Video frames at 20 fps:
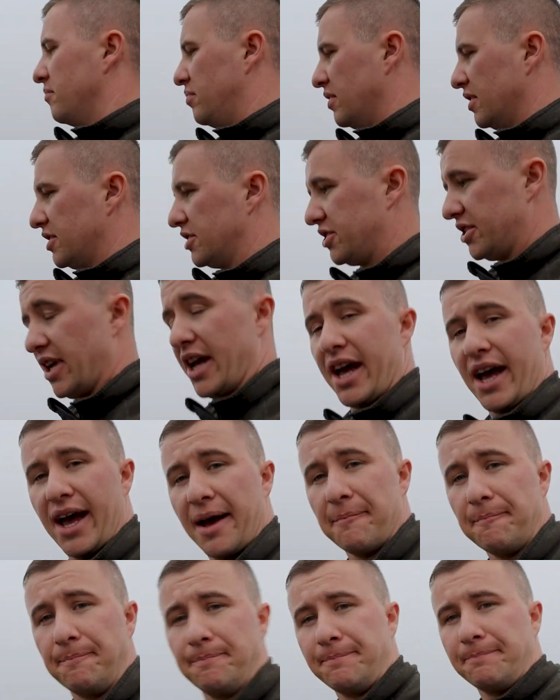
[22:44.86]
But
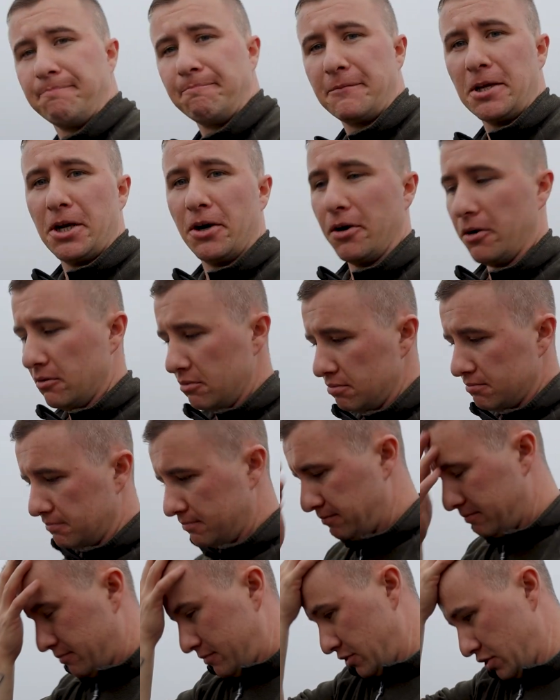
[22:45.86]
you know,
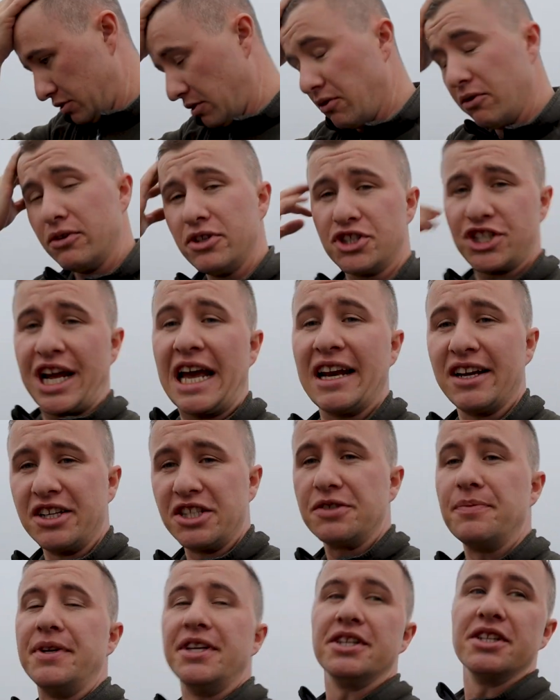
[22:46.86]
don't
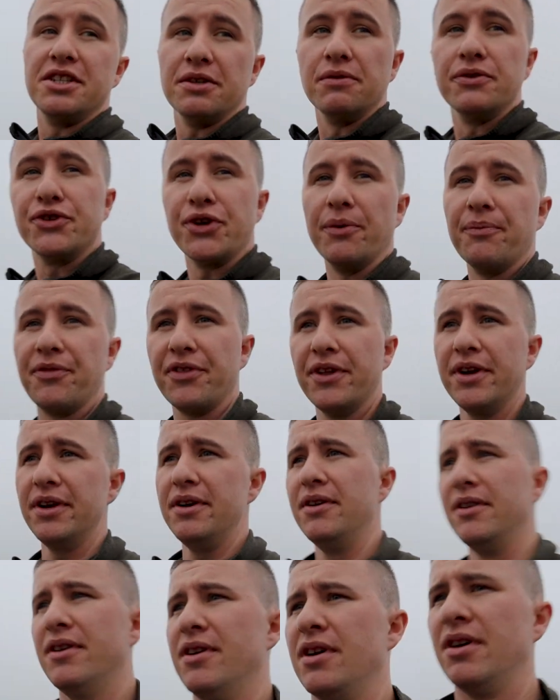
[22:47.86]
challenge me to do
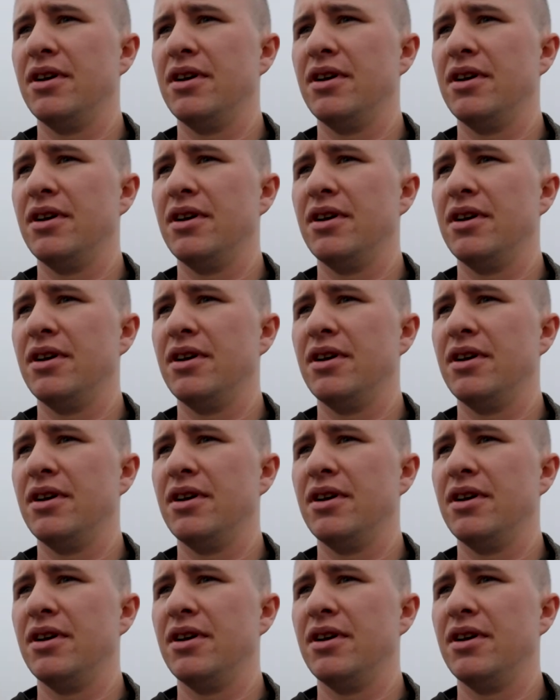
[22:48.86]
something,